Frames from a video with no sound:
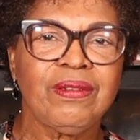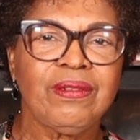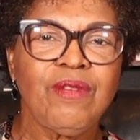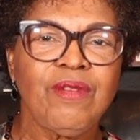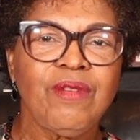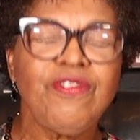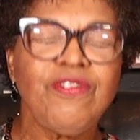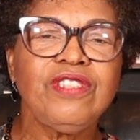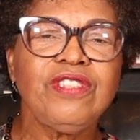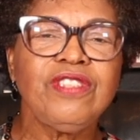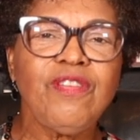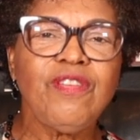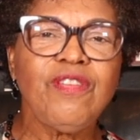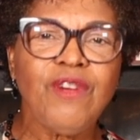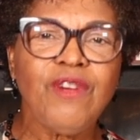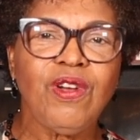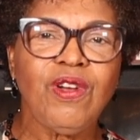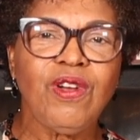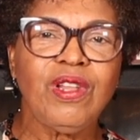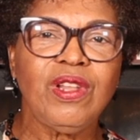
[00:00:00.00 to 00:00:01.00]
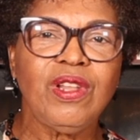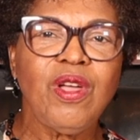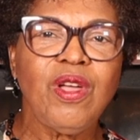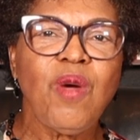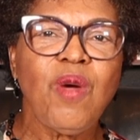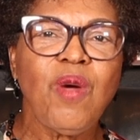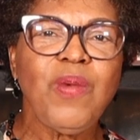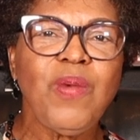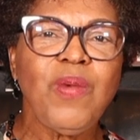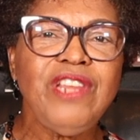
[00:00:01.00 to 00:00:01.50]
First of all,
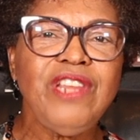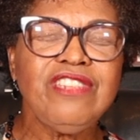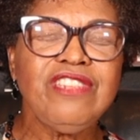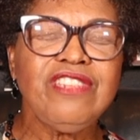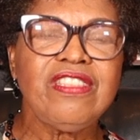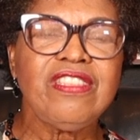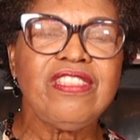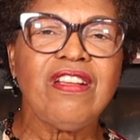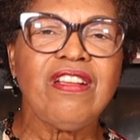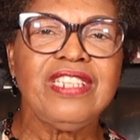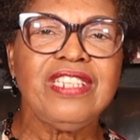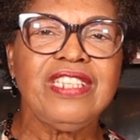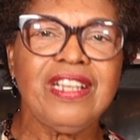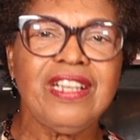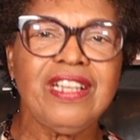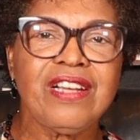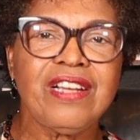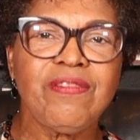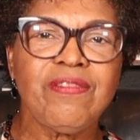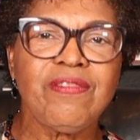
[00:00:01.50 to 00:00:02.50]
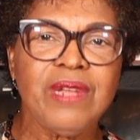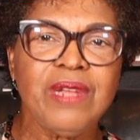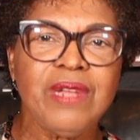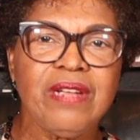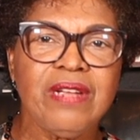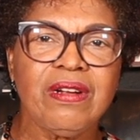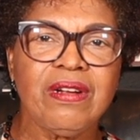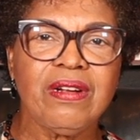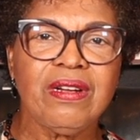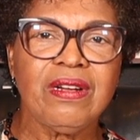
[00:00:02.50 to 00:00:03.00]
when you're starting a
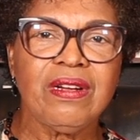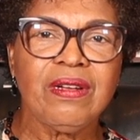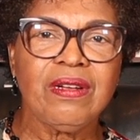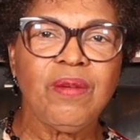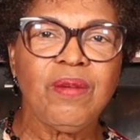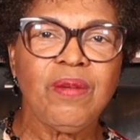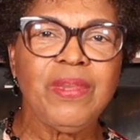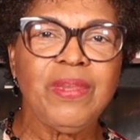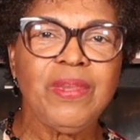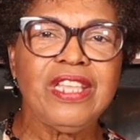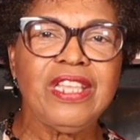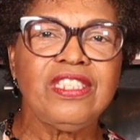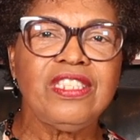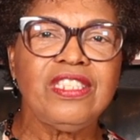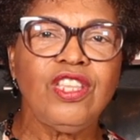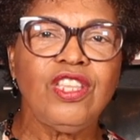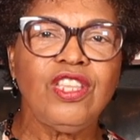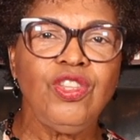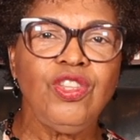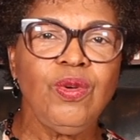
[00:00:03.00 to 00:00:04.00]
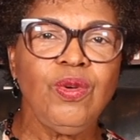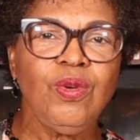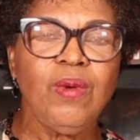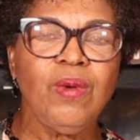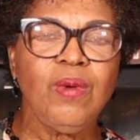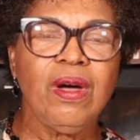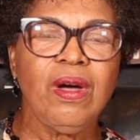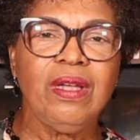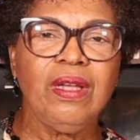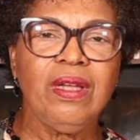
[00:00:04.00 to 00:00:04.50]
career, whether it's a new
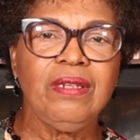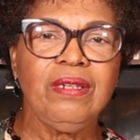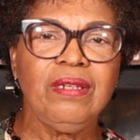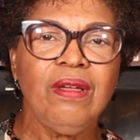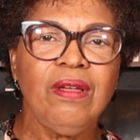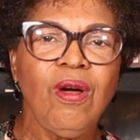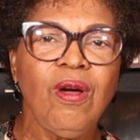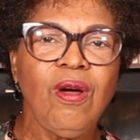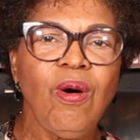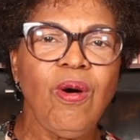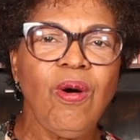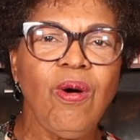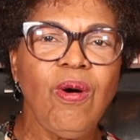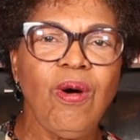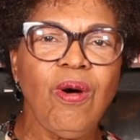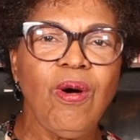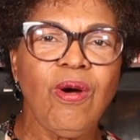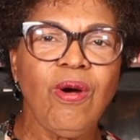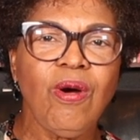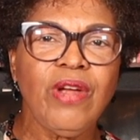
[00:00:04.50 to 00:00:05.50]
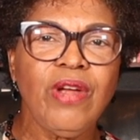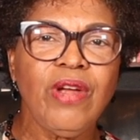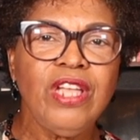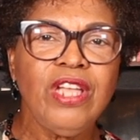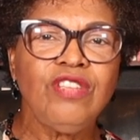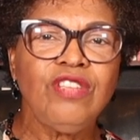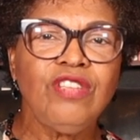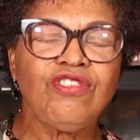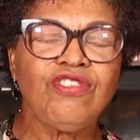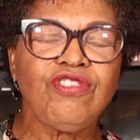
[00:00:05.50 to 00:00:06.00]
one or
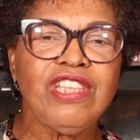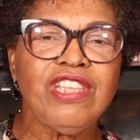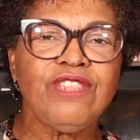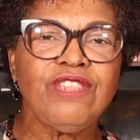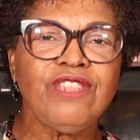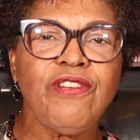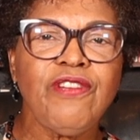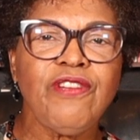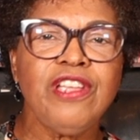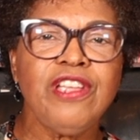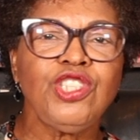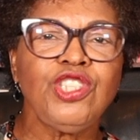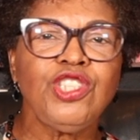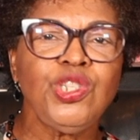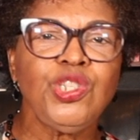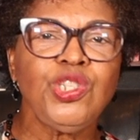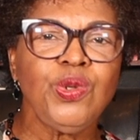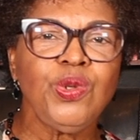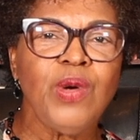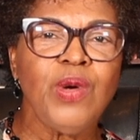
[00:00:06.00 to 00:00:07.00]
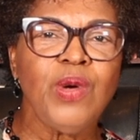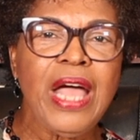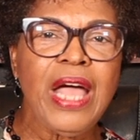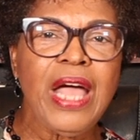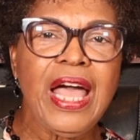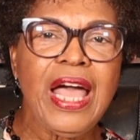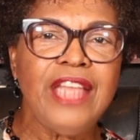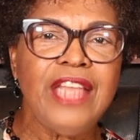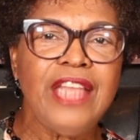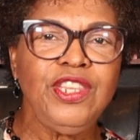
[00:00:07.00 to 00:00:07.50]
you're transferring to
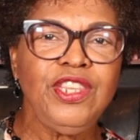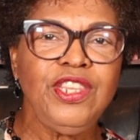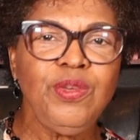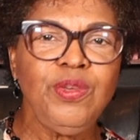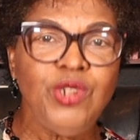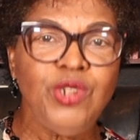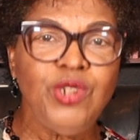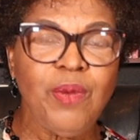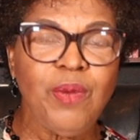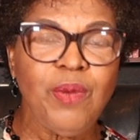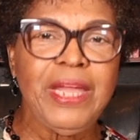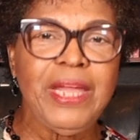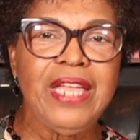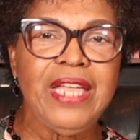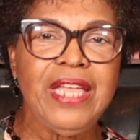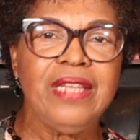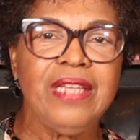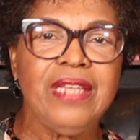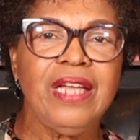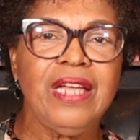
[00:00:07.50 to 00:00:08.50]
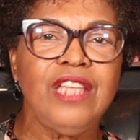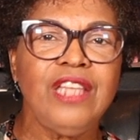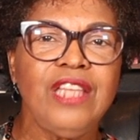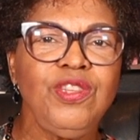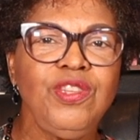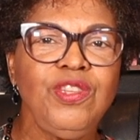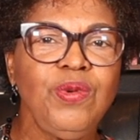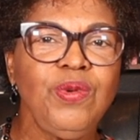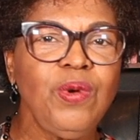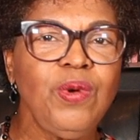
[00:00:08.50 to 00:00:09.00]
a new domain, a
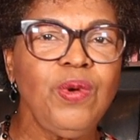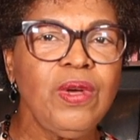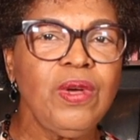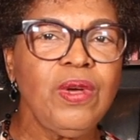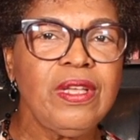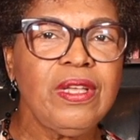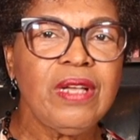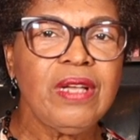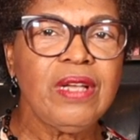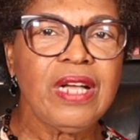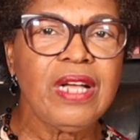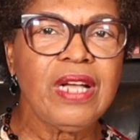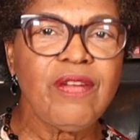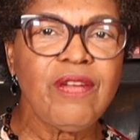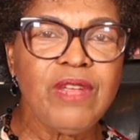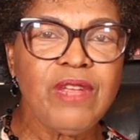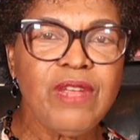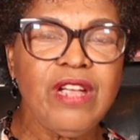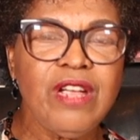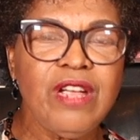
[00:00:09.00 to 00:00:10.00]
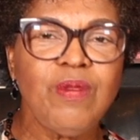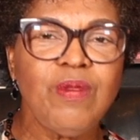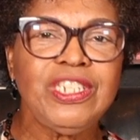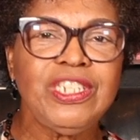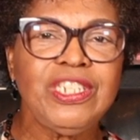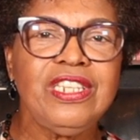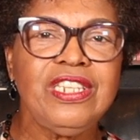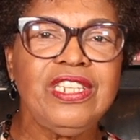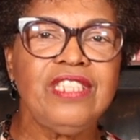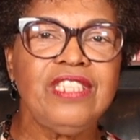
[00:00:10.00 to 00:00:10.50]
new career
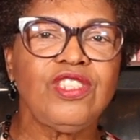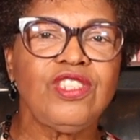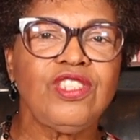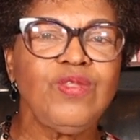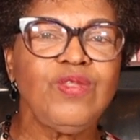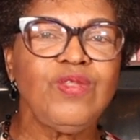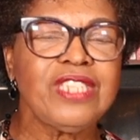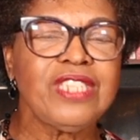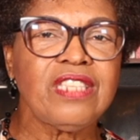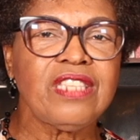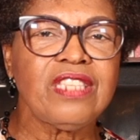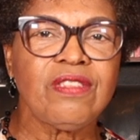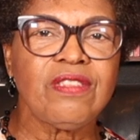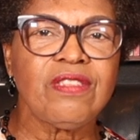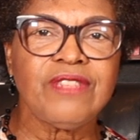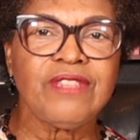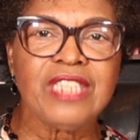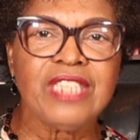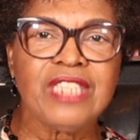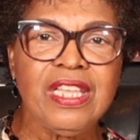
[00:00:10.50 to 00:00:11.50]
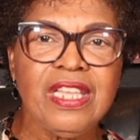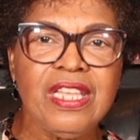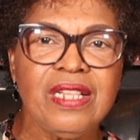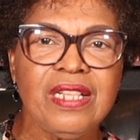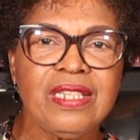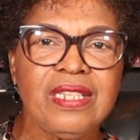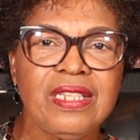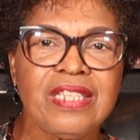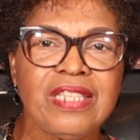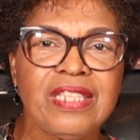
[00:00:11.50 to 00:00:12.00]
which needs new sets of
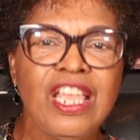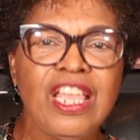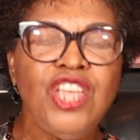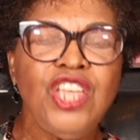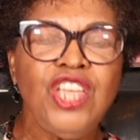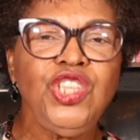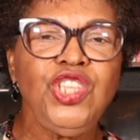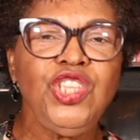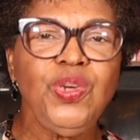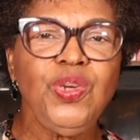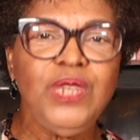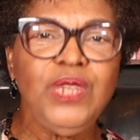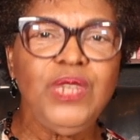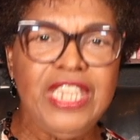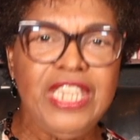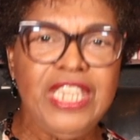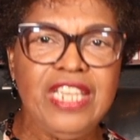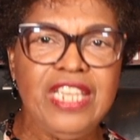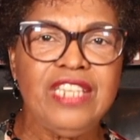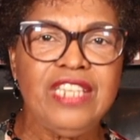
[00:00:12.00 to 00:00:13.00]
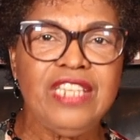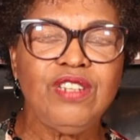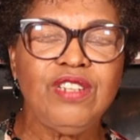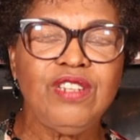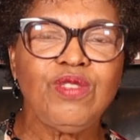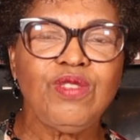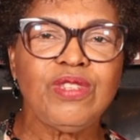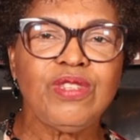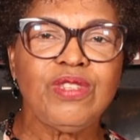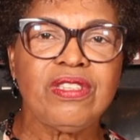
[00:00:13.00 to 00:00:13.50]
skills, you
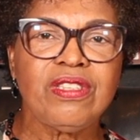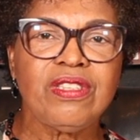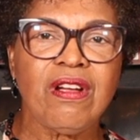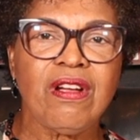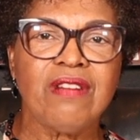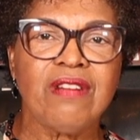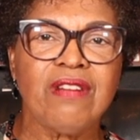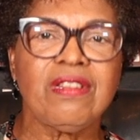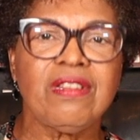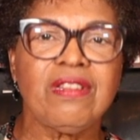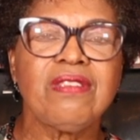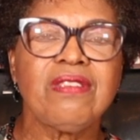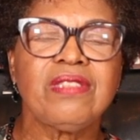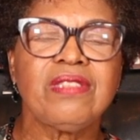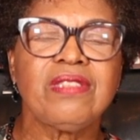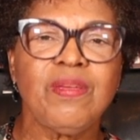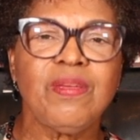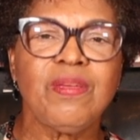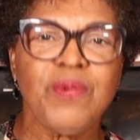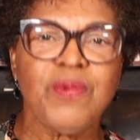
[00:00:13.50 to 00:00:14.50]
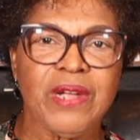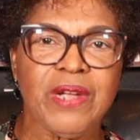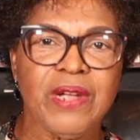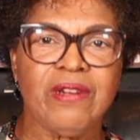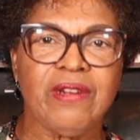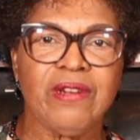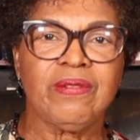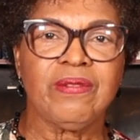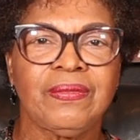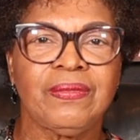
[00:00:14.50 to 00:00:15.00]
need to start
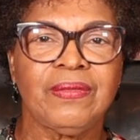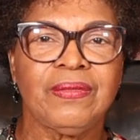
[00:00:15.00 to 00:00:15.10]
somewhere.